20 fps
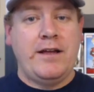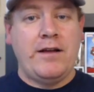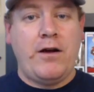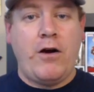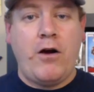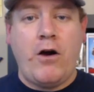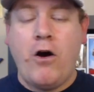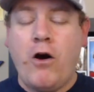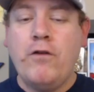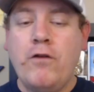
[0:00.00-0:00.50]

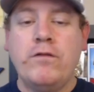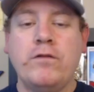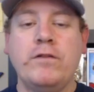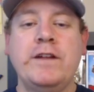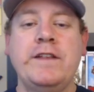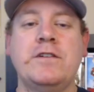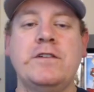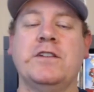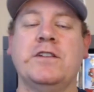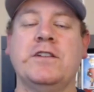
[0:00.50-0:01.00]

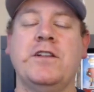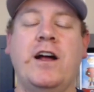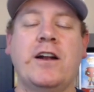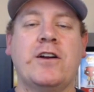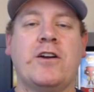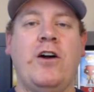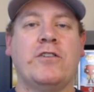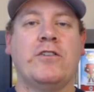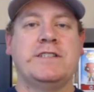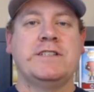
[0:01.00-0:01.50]
Hopefully there's a lot of
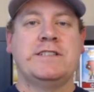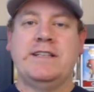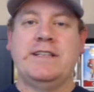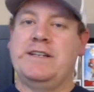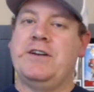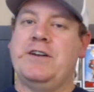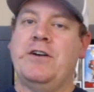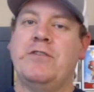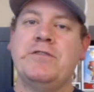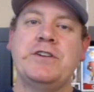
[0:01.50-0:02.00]
colleges that
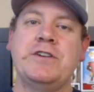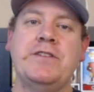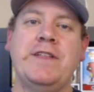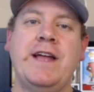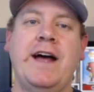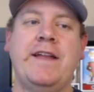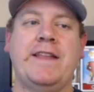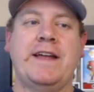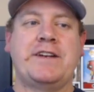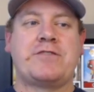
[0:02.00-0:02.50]
don't do
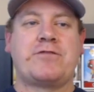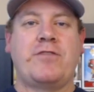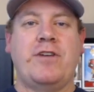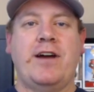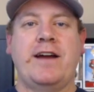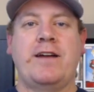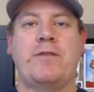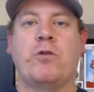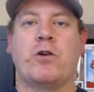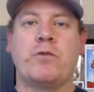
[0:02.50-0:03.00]
that. They try
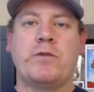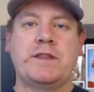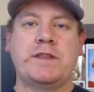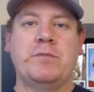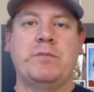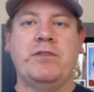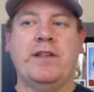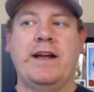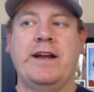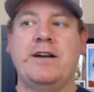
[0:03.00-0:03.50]
and work with the
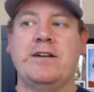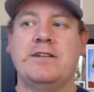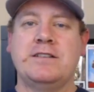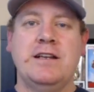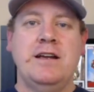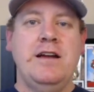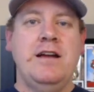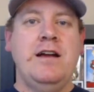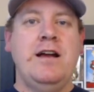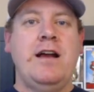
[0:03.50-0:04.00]
players
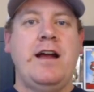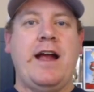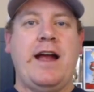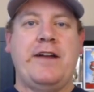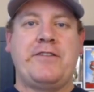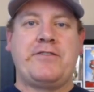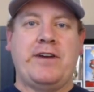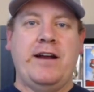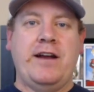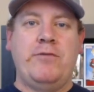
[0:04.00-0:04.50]
and
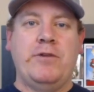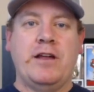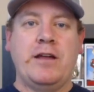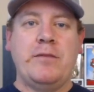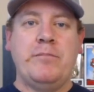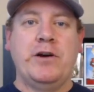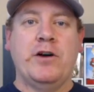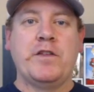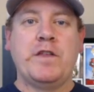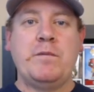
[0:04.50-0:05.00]
try and really
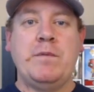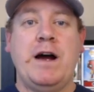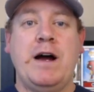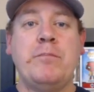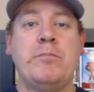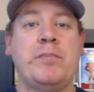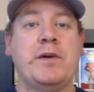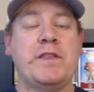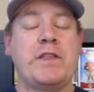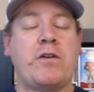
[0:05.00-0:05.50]
build them
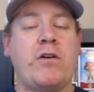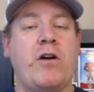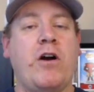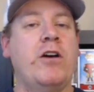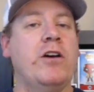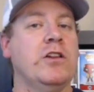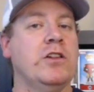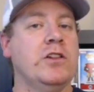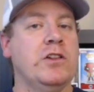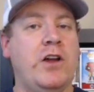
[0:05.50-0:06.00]
up. But there are
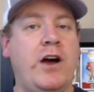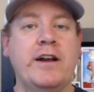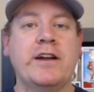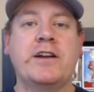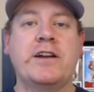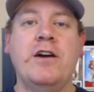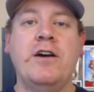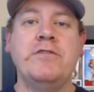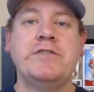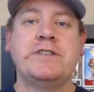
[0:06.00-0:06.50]
a lot of
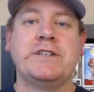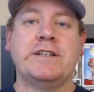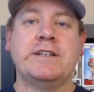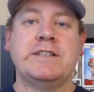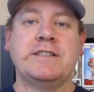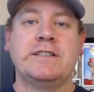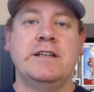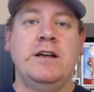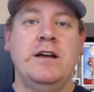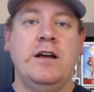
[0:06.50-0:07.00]

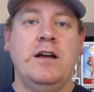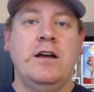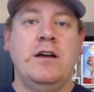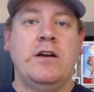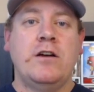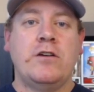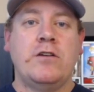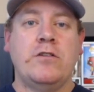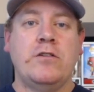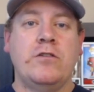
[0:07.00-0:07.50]
coaches
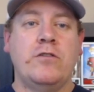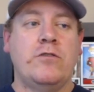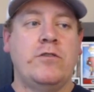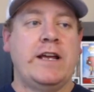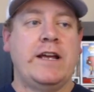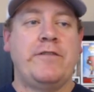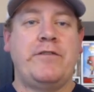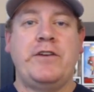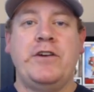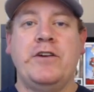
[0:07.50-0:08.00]
who,
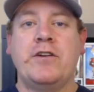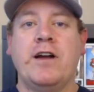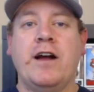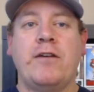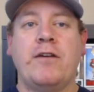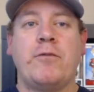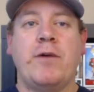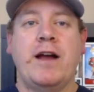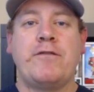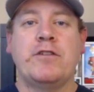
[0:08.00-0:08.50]
if you're not
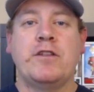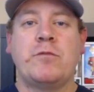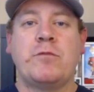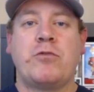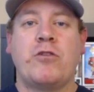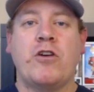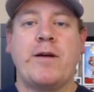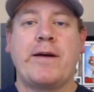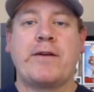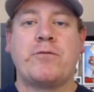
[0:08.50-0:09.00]
right for the
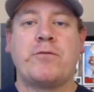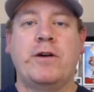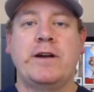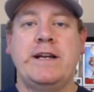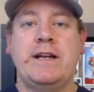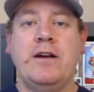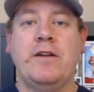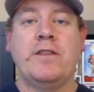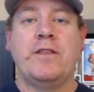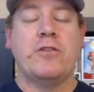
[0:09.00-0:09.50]
program after 1
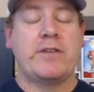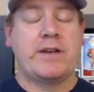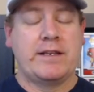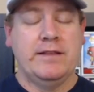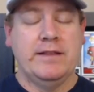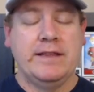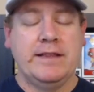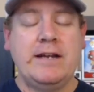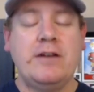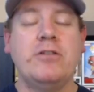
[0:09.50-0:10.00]
year, they'll
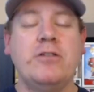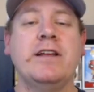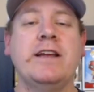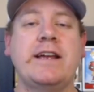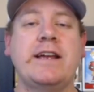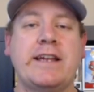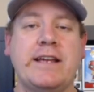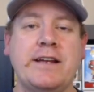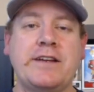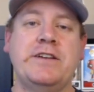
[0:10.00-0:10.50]
literally
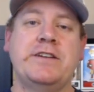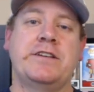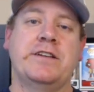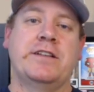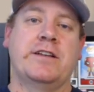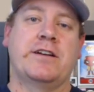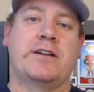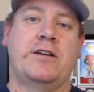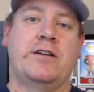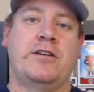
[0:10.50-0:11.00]
kick you to
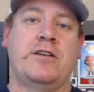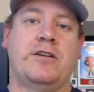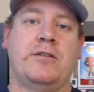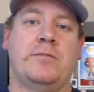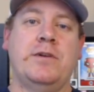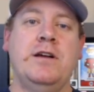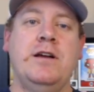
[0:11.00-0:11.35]
the curb.